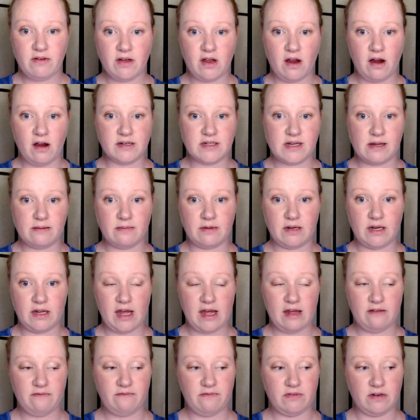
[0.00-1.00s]
a hard time getting
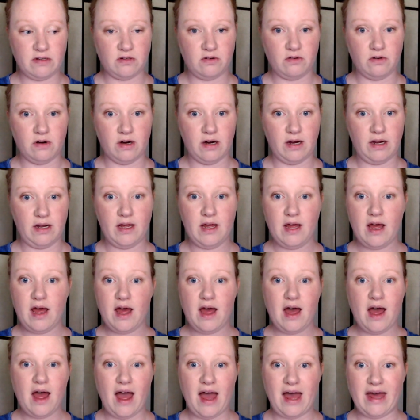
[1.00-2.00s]
inventory
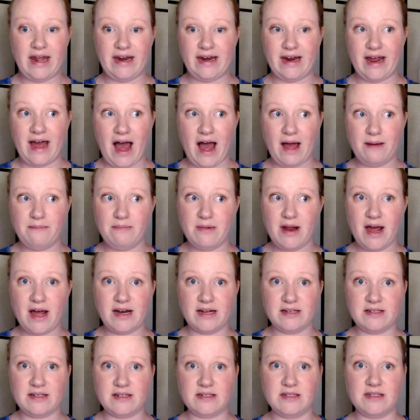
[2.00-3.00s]
and I'm not
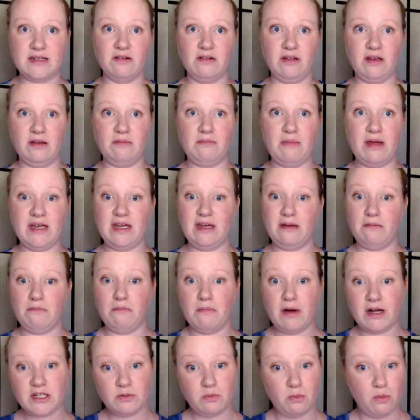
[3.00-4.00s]
necessarily making
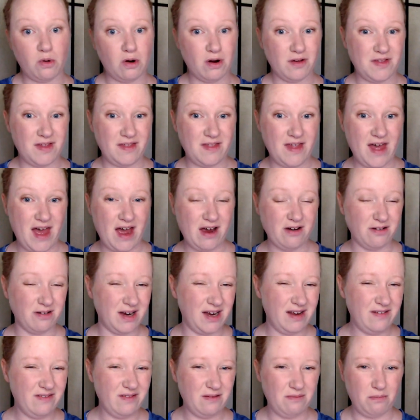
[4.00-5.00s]
much more than that, or
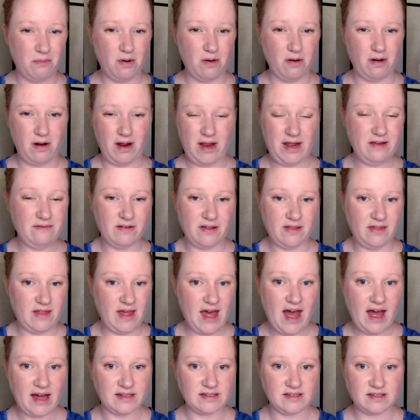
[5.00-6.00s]
even
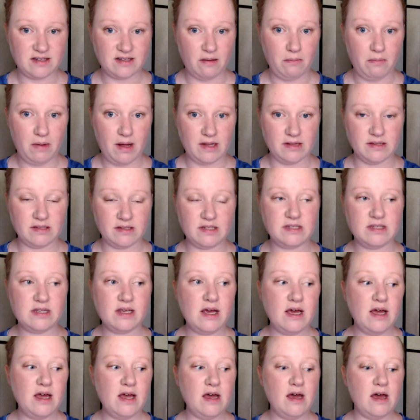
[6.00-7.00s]
that some months,
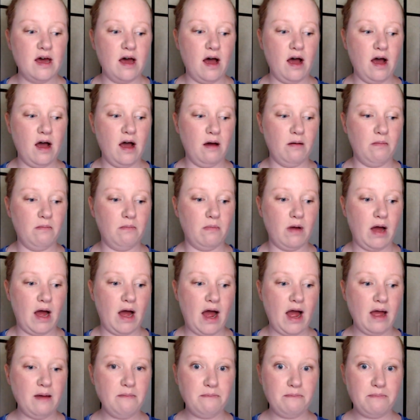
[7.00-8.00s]
I'm
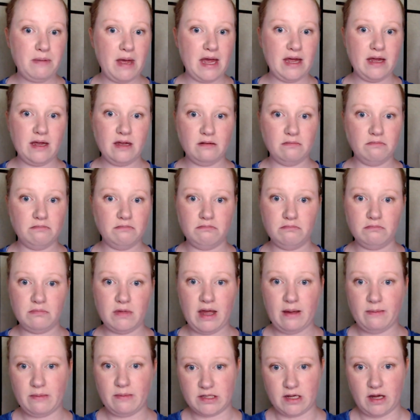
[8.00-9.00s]
paying
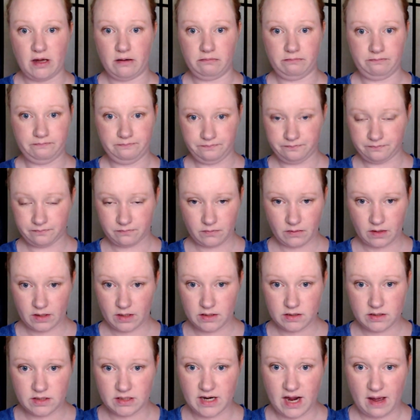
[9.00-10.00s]
Amazon
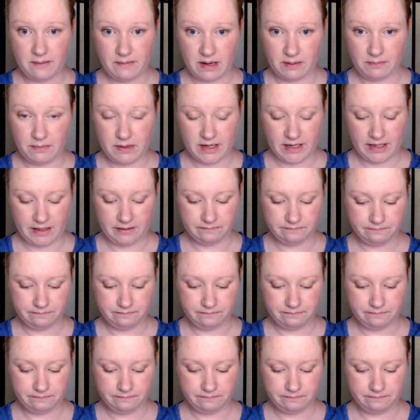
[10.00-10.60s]
to not make money.